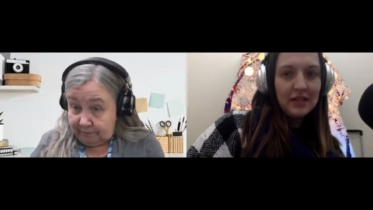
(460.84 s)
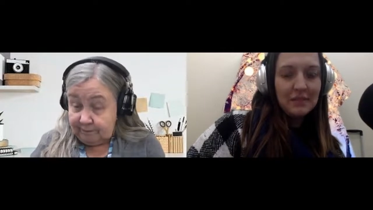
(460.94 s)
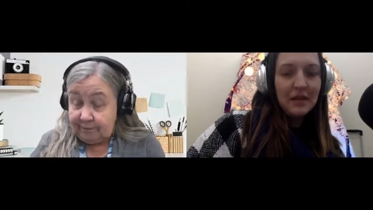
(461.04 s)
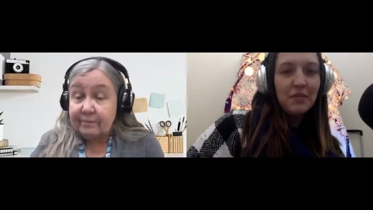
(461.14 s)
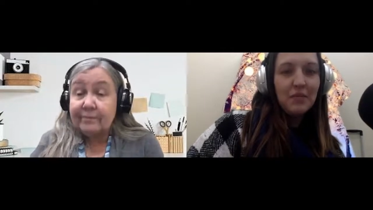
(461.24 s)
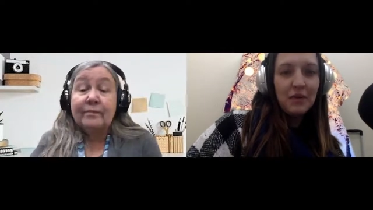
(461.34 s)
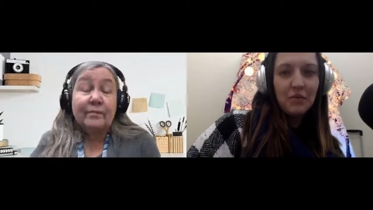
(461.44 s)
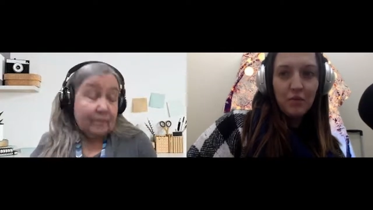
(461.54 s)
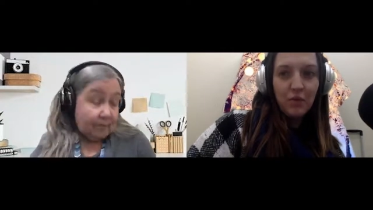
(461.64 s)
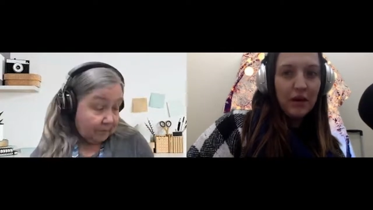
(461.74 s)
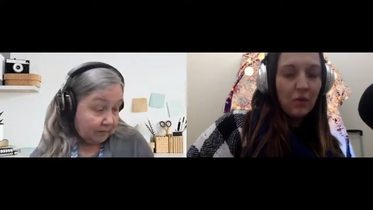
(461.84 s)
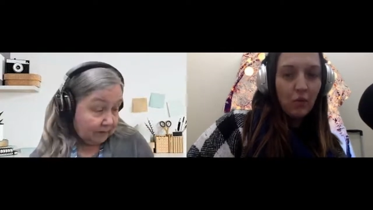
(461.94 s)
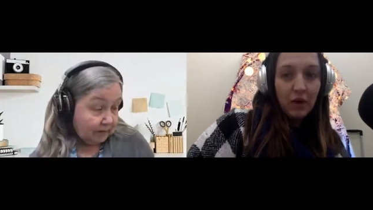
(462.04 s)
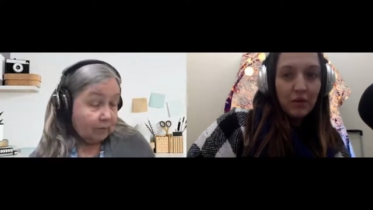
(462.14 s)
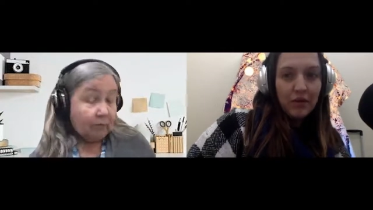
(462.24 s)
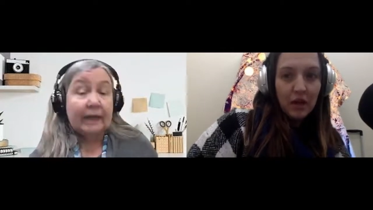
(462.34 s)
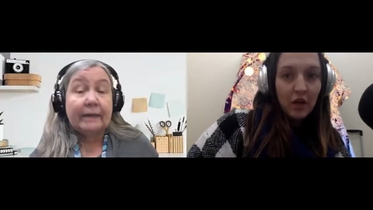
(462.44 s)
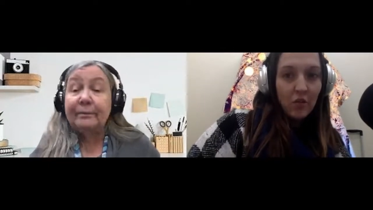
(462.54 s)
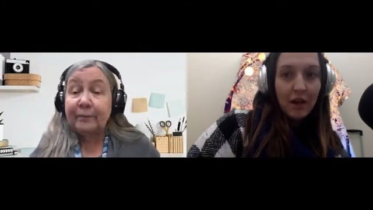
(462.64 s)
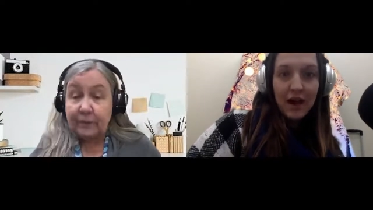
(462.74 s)
Speaker 1: this month, but where, where would
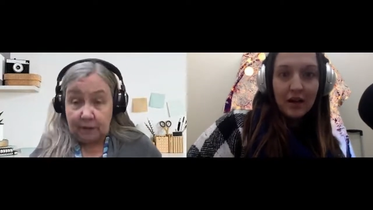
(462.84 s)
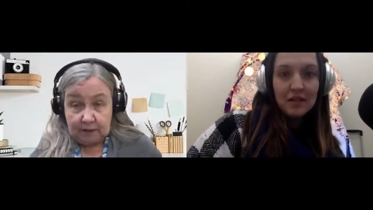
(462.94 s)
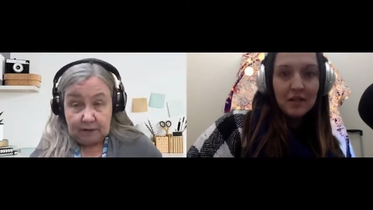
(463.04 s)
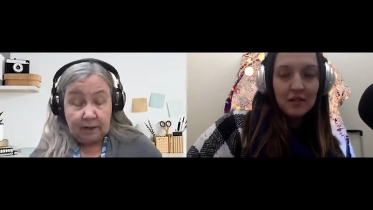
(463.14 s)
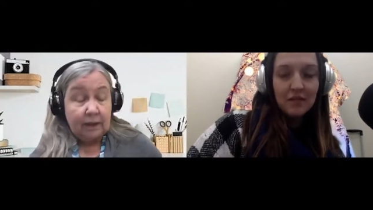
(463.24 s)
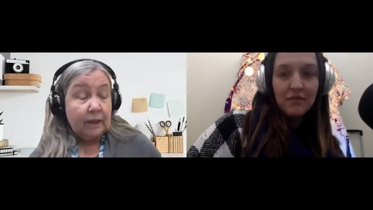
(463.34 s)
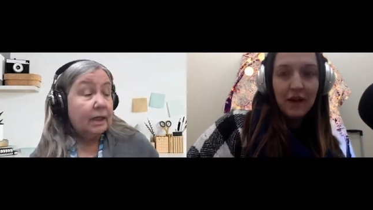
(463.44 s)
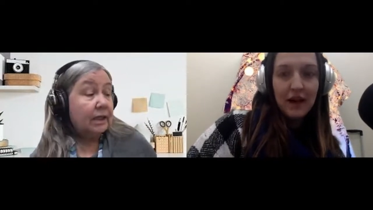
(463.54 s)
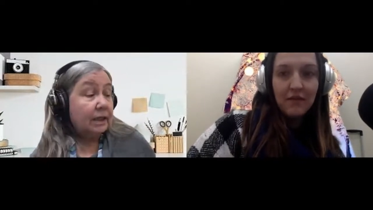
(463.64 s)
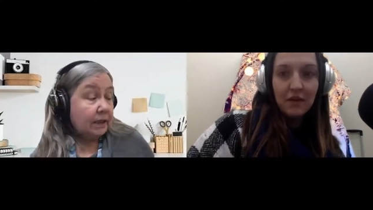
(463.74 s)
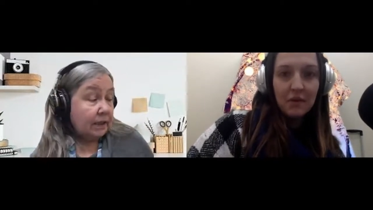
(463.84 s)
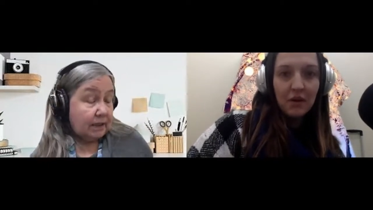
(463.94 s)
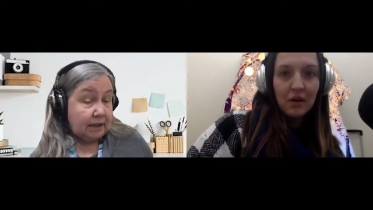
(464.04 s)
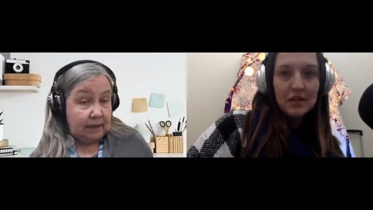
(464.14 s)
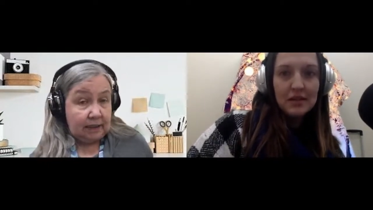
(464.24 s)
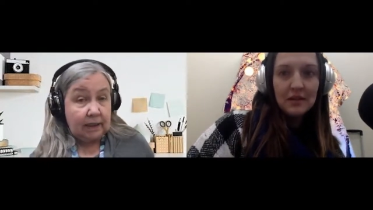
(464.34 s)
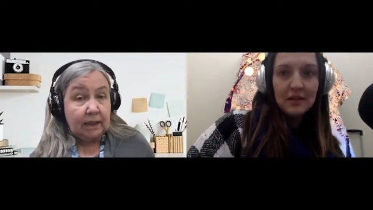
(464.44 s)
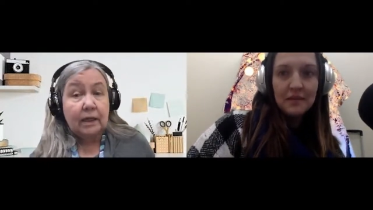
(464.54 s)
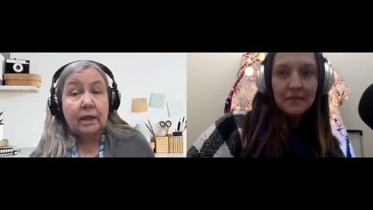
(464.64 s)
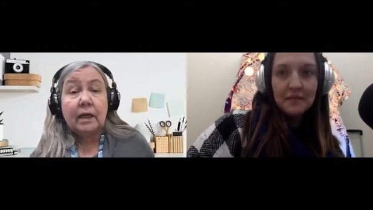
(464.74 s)
right. they go back to find
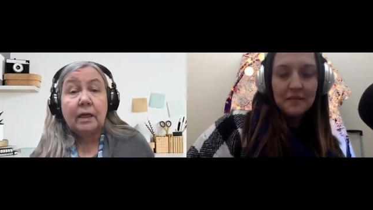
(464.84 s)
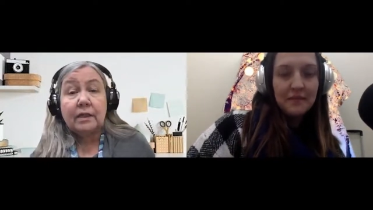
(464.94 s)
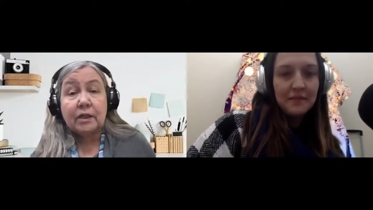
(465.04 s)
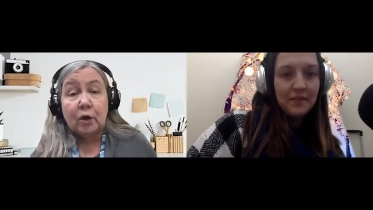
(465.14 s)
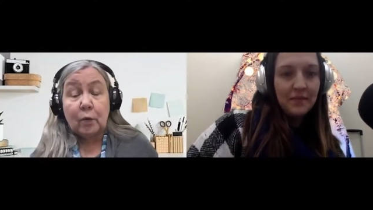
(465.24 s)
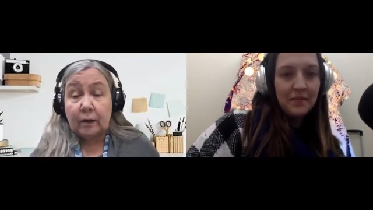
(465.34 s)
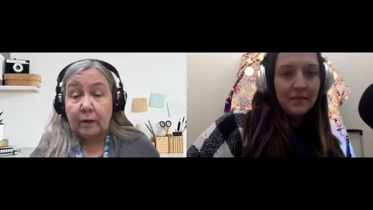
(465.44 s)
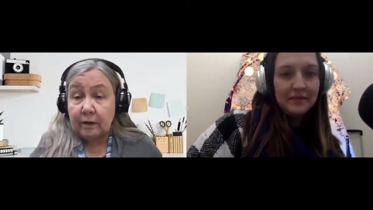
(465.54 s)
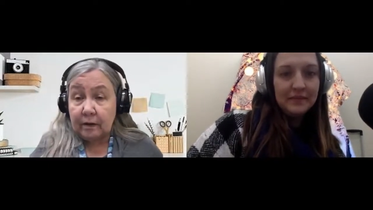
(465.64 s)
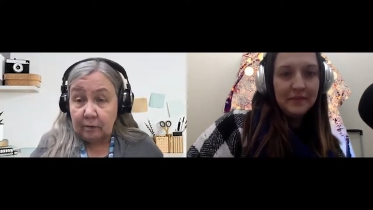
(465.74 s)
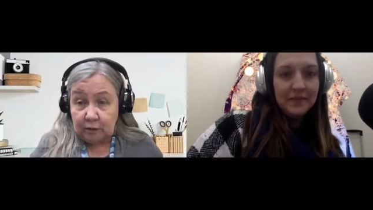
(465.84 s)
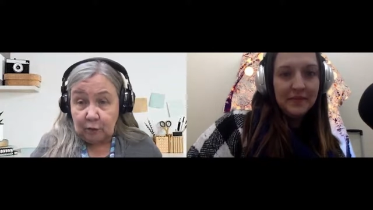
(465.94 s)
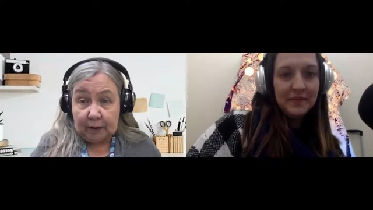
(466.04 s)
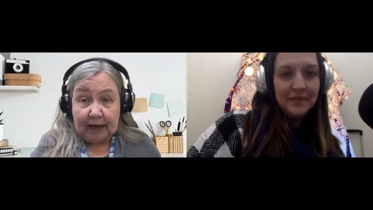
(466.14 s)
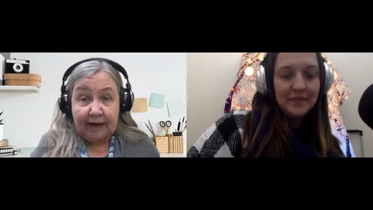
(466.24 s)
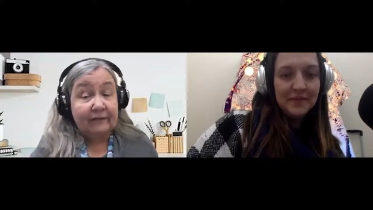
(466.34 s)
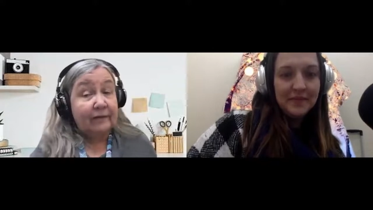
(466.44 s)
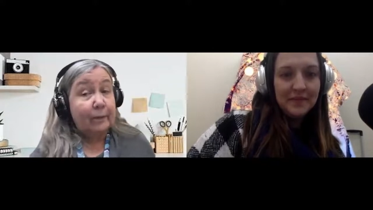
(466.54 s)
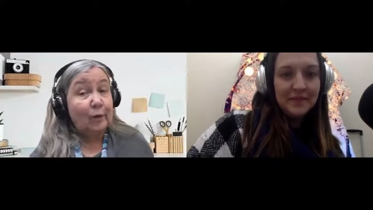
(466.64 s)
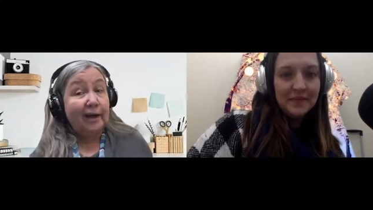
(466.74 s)
February's?
Speaker 2: So when so when I
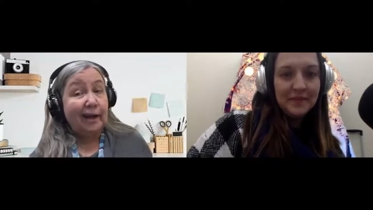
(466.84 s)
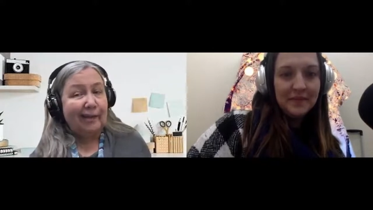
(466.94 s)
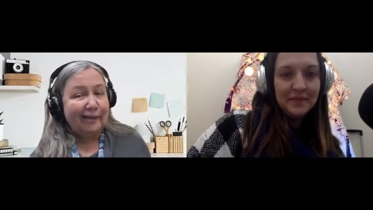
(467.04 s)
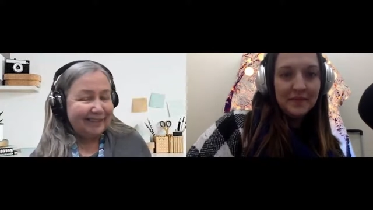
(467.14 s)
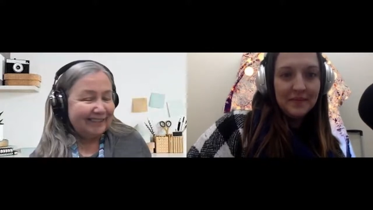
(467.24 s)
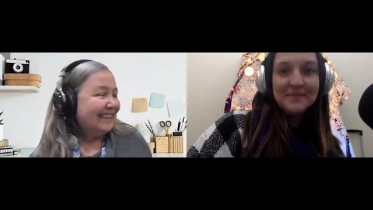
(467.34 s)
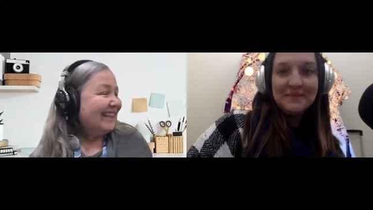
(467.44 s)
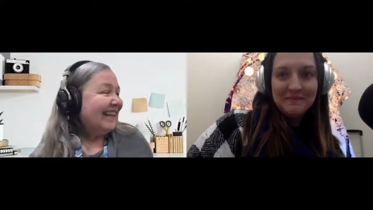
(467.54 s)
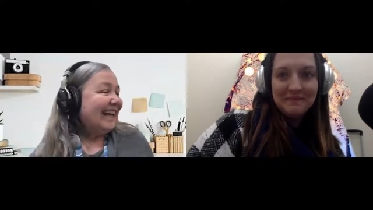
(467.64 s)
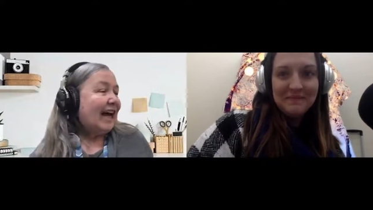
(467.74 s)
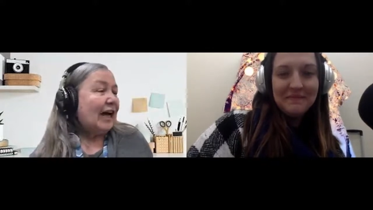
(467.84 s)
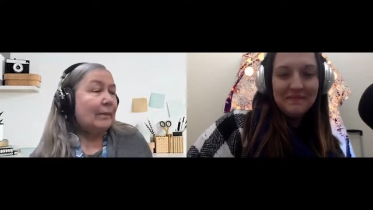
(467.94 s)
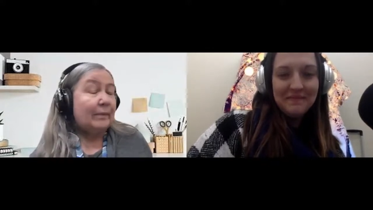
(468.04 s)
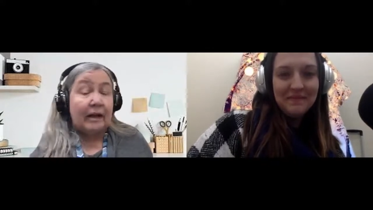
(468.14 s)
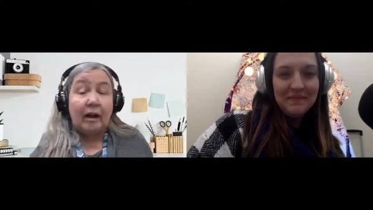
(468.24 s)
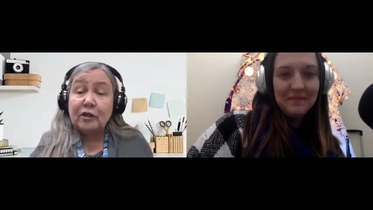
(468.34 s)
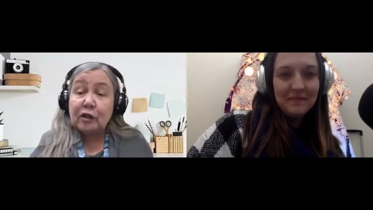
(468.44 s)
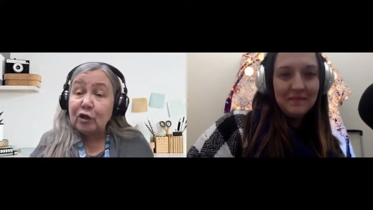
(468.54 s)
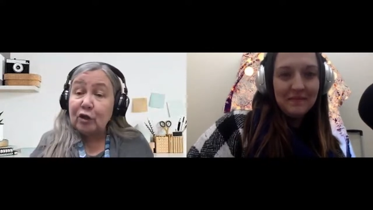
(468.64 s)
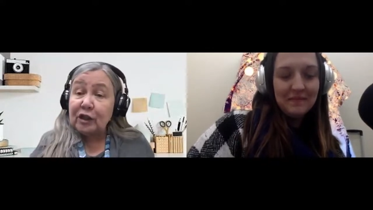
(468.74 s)
get February together, um, and
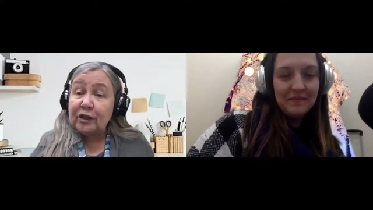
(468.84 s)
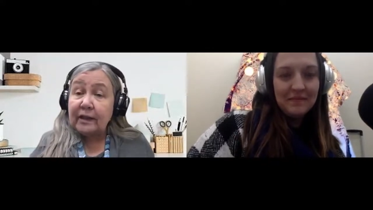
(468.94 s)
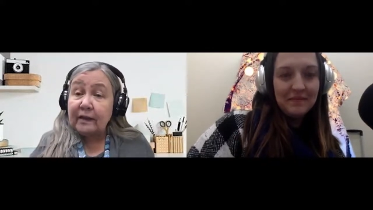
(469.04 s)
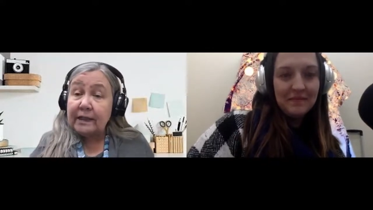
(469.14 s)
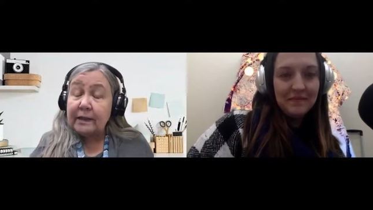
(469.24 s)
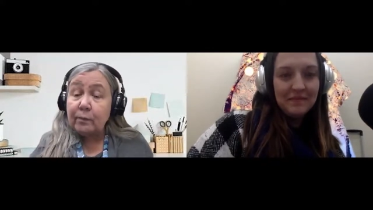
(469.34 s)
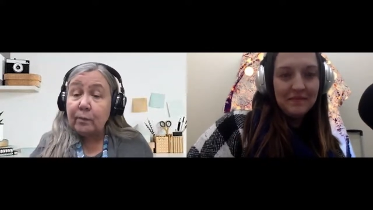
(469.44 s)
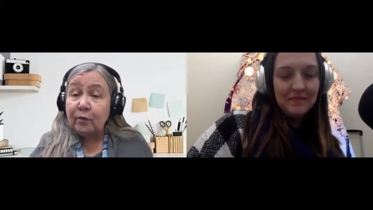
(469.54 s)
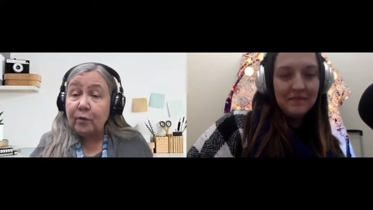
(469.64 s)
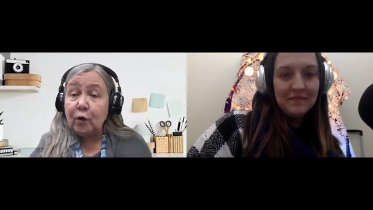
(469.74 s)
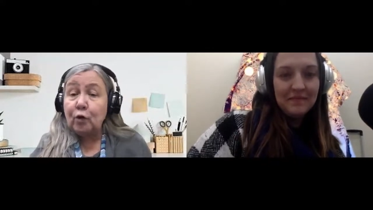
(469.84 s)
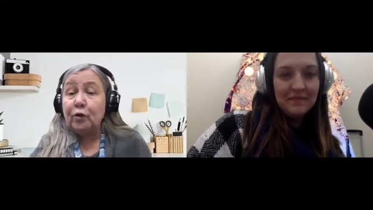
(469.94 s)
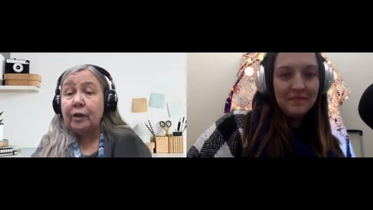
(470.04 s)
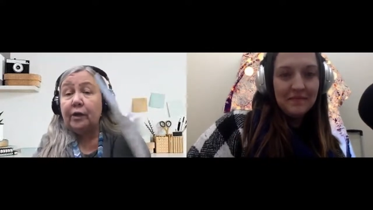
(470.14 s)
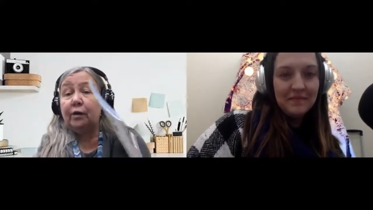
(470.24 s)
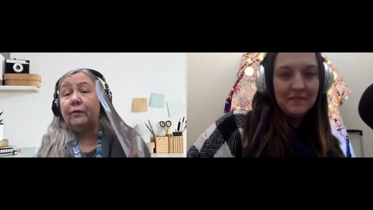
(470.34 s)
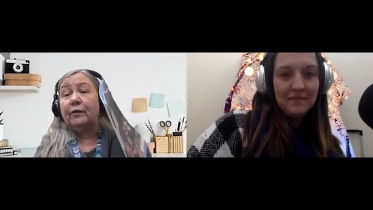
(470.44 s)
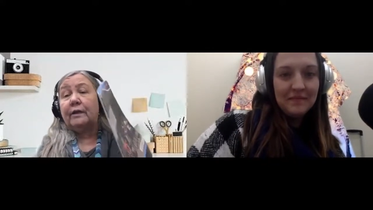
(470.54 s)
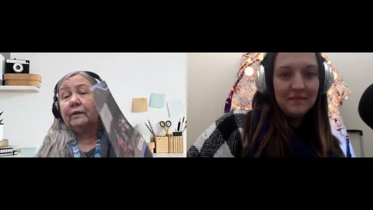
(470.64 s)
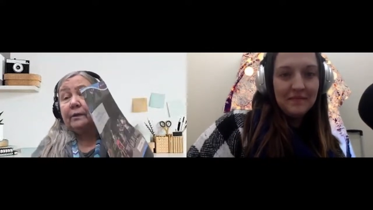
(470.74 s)
also shoot, I should say this whole year
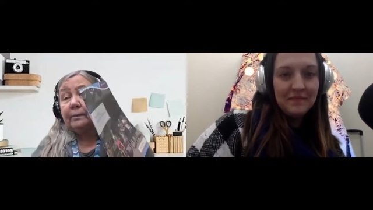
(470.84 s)
for the, the